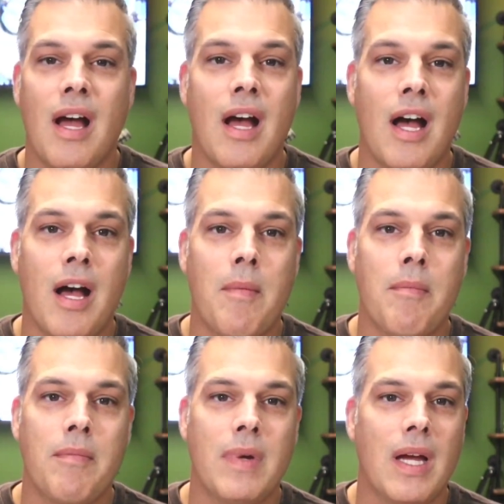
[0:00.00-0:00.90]

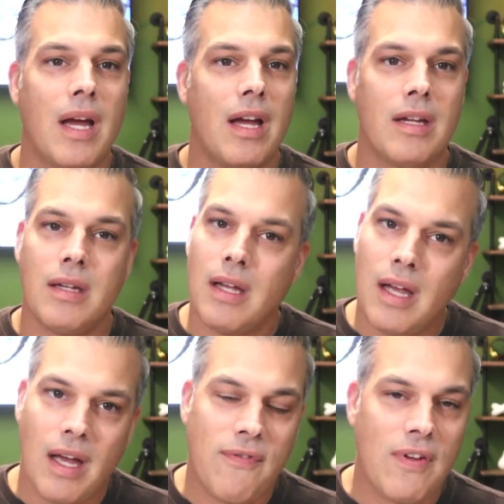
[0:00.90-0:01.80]

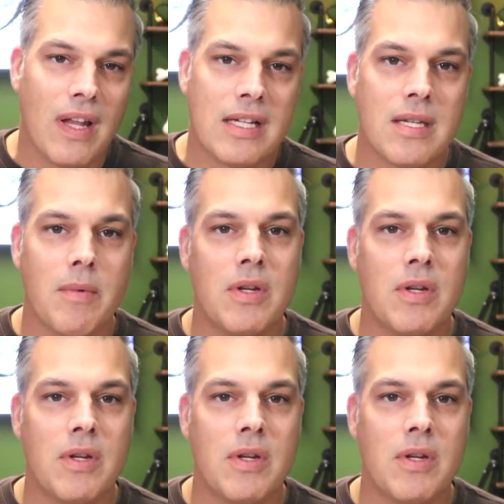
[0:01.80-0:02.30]
I feel like someone